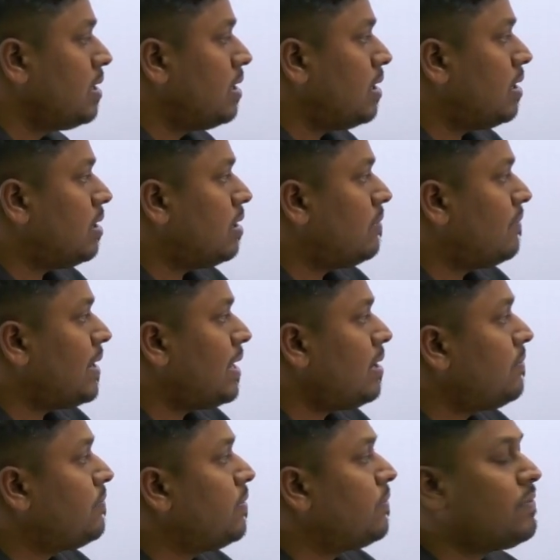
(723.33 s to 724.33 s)

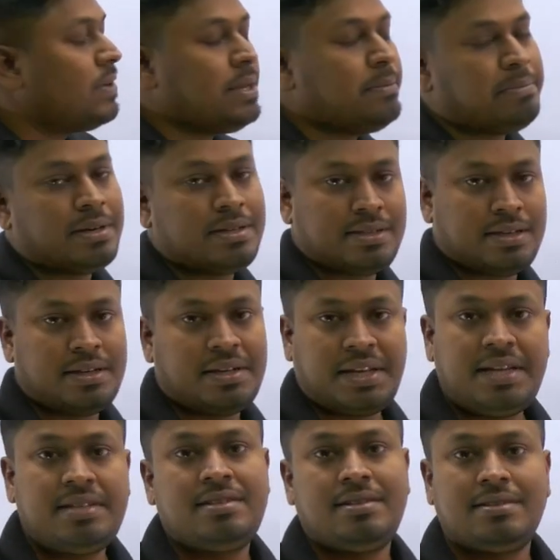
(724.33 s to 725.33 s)
Where 50%
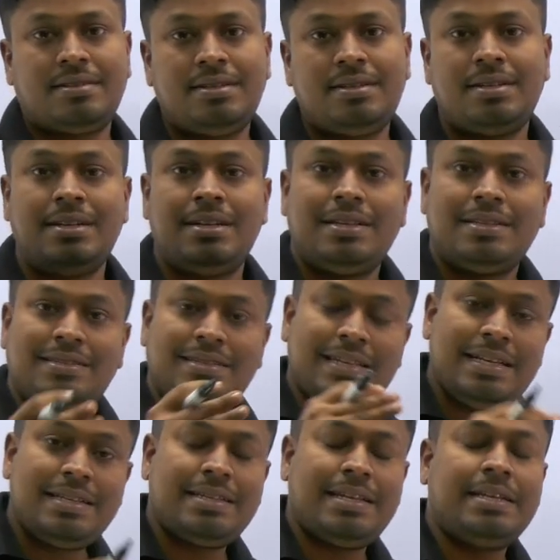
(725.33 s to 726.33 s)
is the
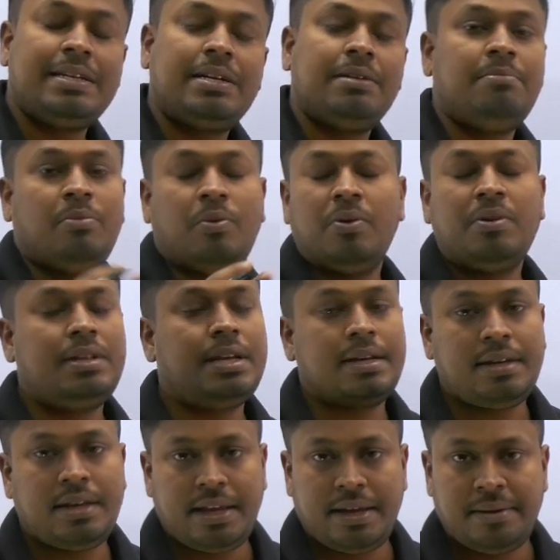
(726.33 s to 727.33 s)
C's income more
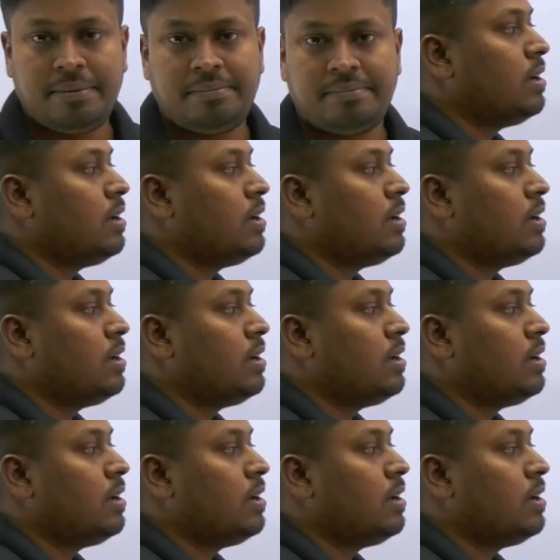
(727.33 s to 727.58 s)
than A.